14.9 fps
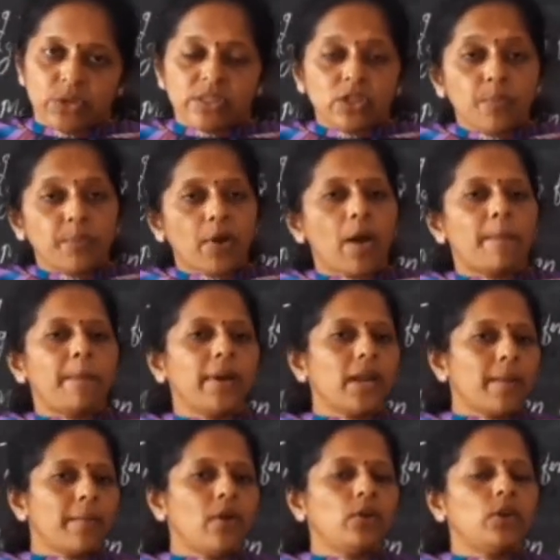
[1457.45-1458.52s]
So proper
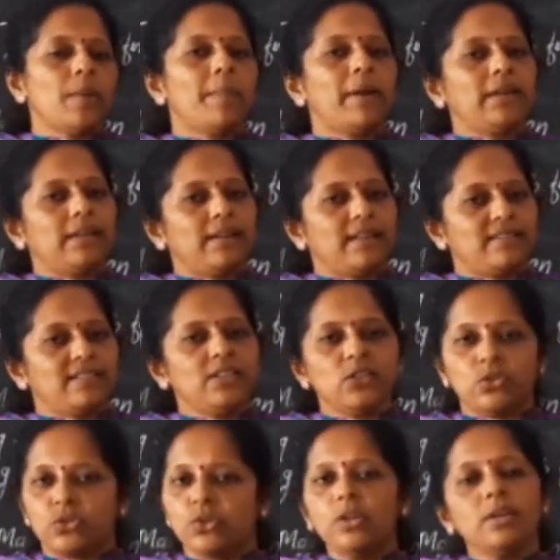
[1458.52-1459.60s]
amount of fertilizer
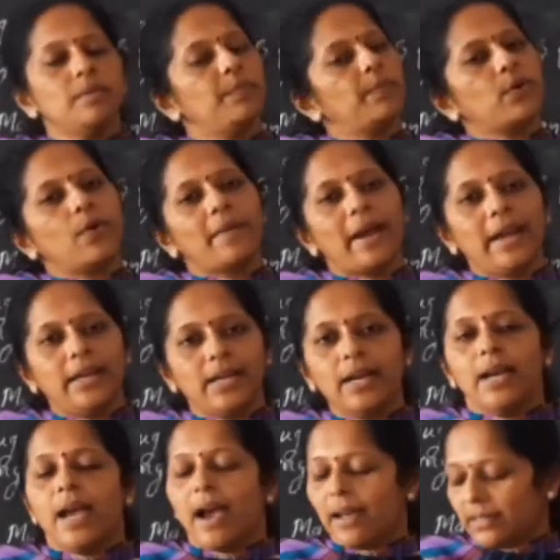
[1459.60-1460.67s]
you should provide,
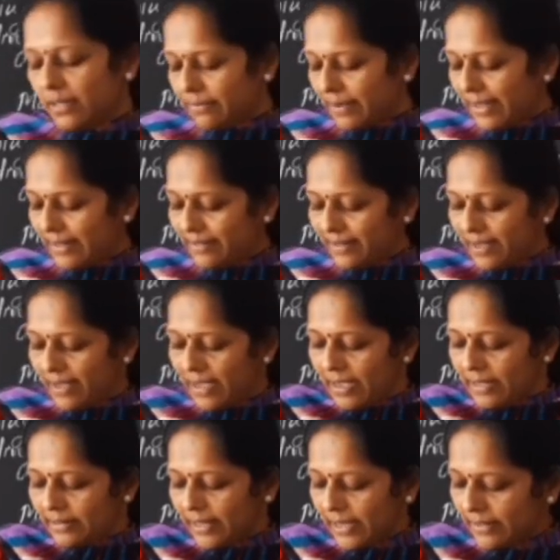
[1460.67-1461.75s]
otherwise
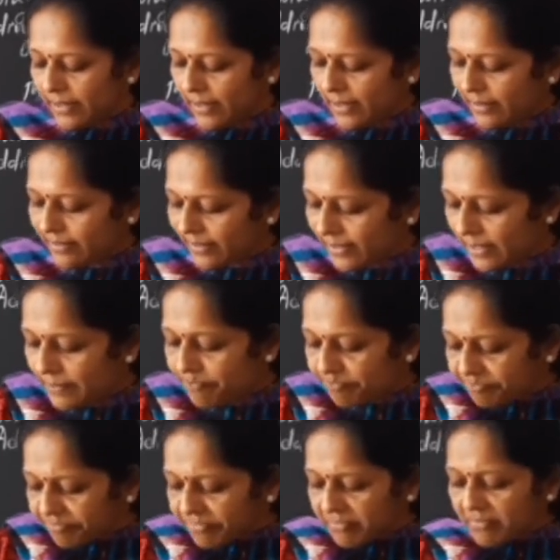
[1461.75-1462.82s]
there is
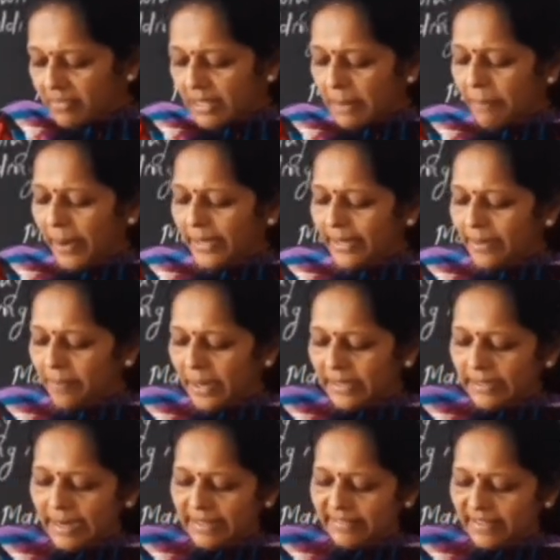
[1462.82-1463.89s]

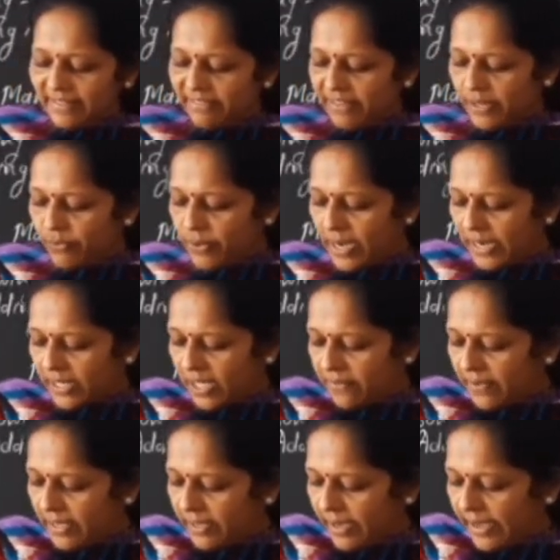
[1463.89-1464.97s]
fertilizers, when we are
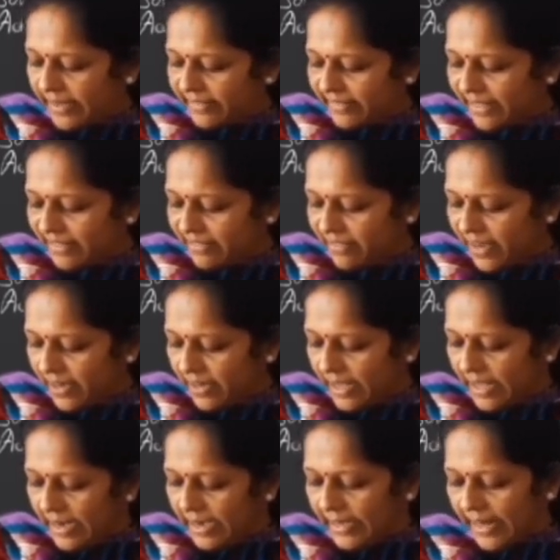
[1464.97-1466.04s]
giving the excess one,
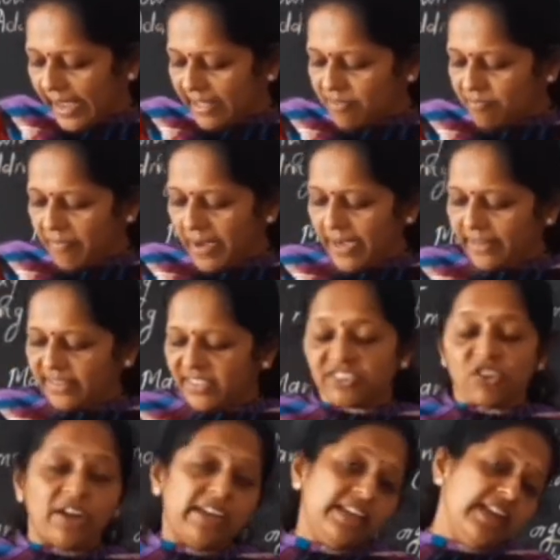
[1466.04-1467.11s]
it has made the
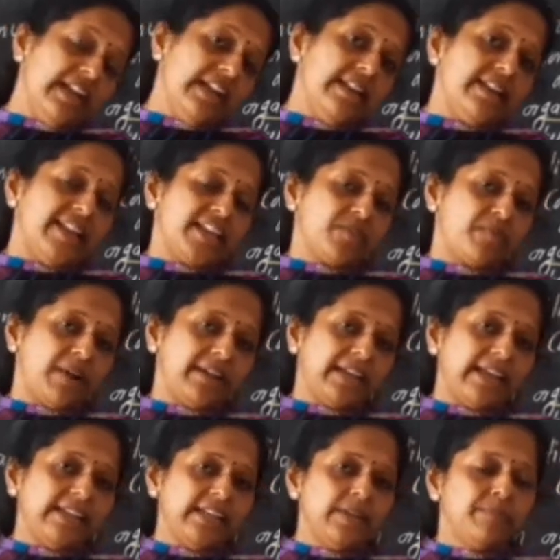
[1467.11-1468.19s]
soil less
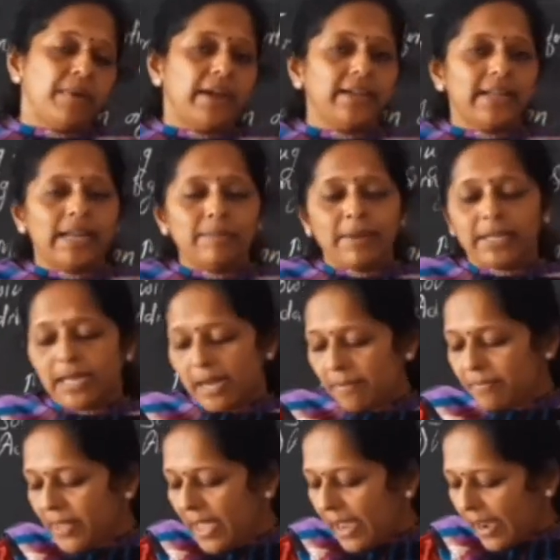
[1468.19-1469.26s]
fertile, infertile become,
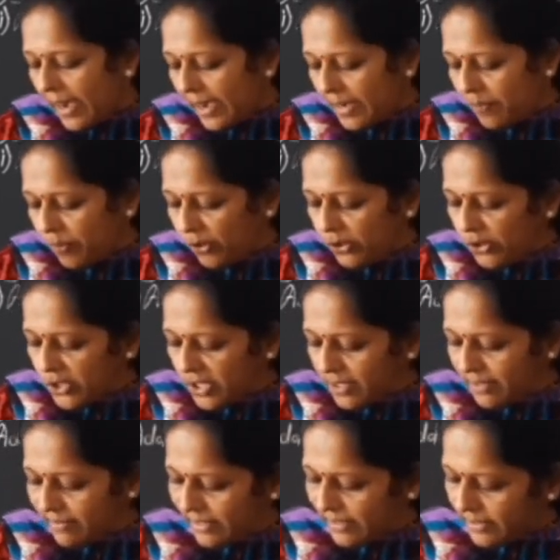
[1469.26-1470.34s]
and pollution
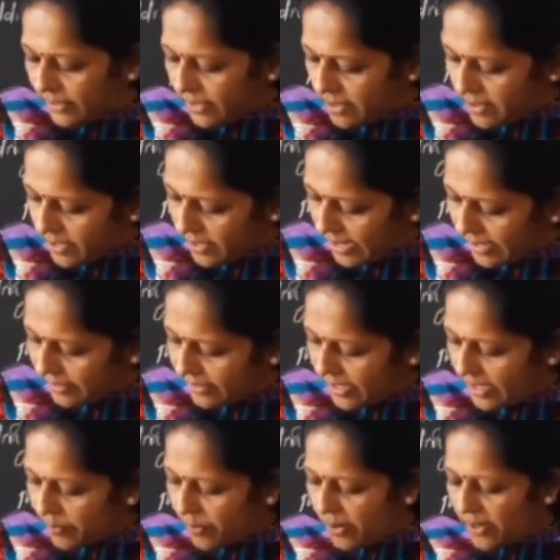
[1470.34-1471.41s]
is increasing, and
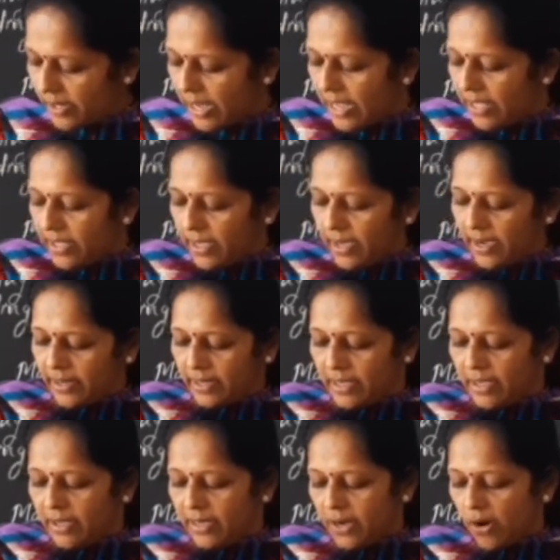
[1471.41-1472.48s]
therefore here
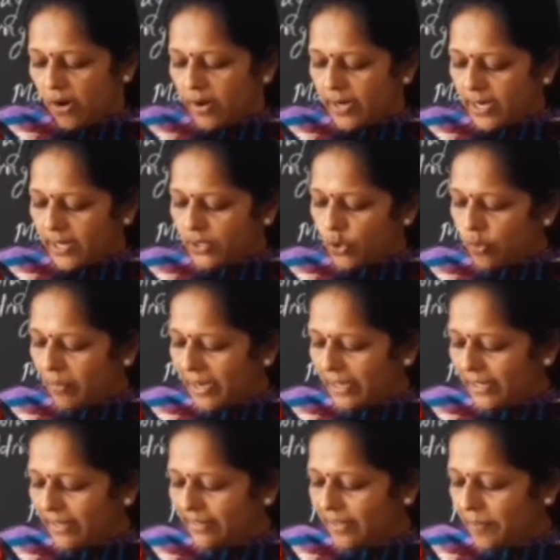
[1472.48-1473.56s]
in order to
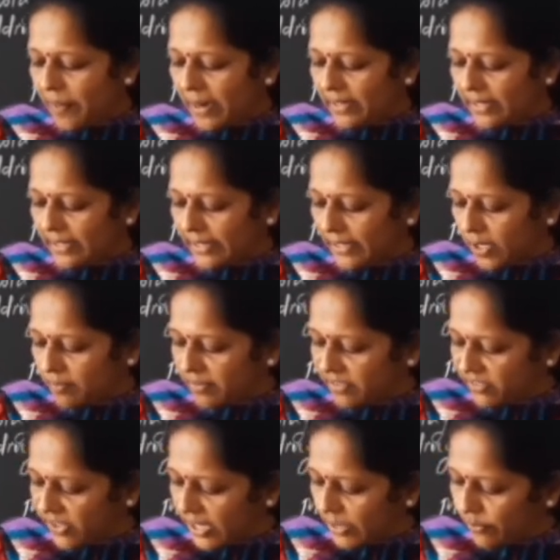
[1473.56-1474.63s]
maintain the fertility of the
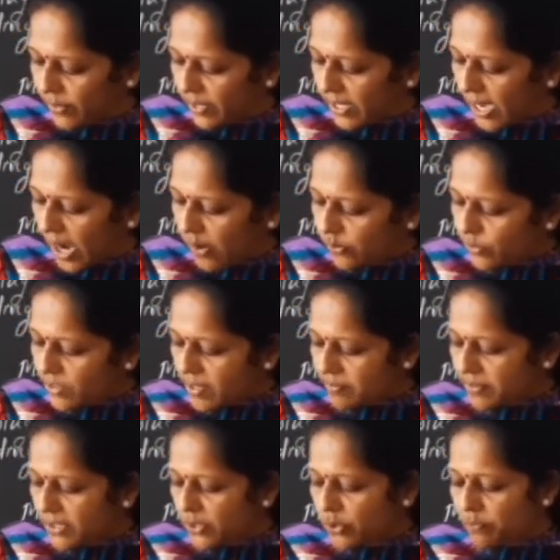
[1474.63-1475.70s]
soil, we have to
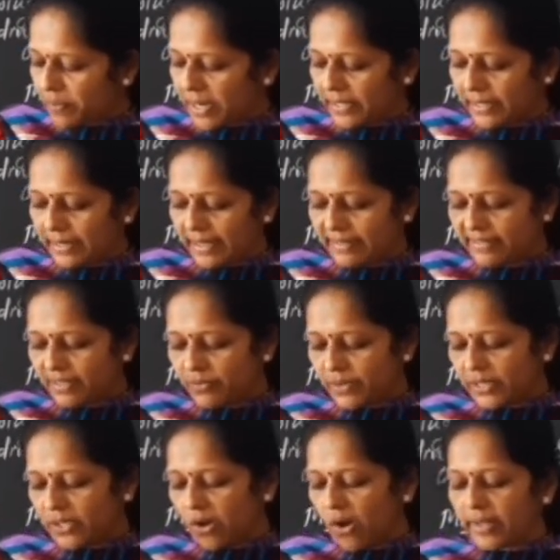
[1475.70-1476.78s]
substitute fertilizer
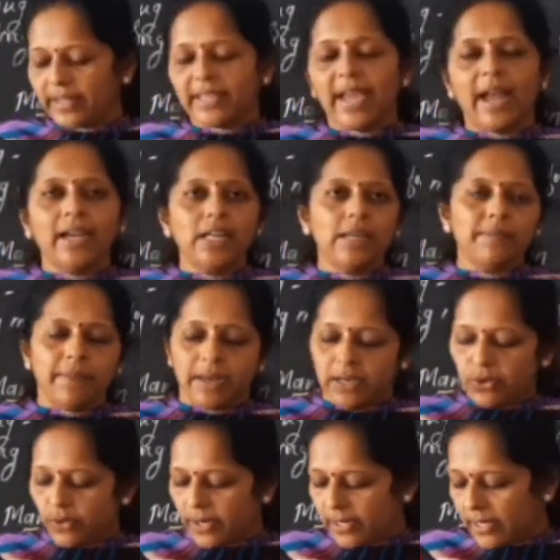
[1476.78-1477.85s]
with the organic
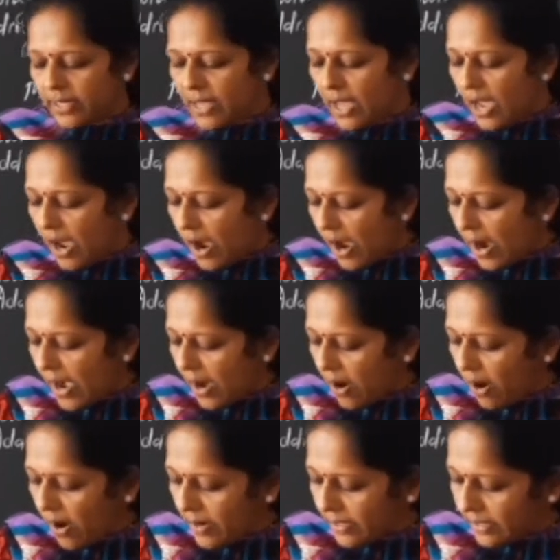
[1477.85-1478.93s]
manure
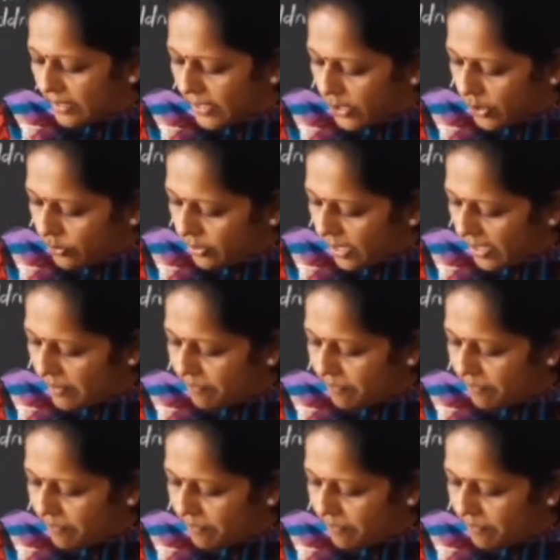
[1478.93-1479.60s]
or leave